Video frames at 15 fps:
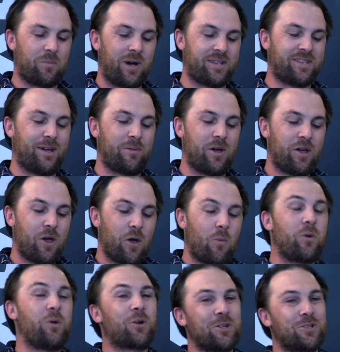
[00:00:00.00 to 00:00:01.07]
But um,
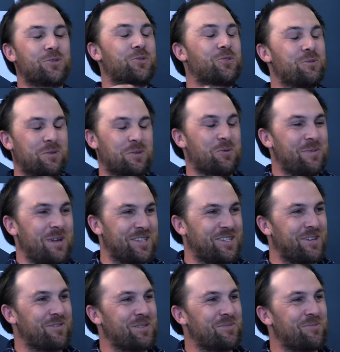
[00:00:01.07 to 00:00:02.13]
we're not going to talk too much more about the Chevy